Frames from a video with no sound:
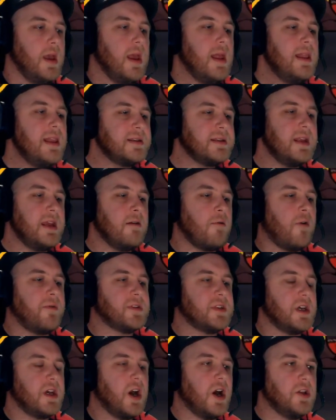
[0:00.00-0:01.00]
Listen here,
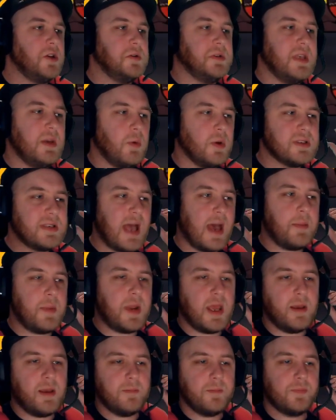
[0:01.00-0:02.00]
officer, can't you see what's
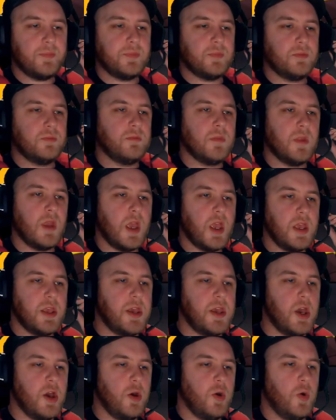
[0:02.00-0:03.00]
happening?
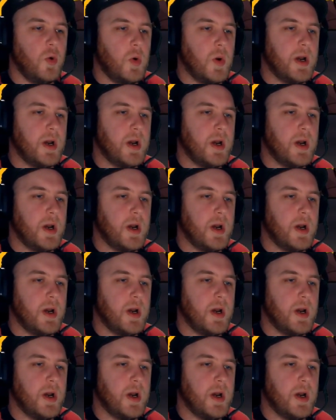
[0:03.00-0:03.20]
You.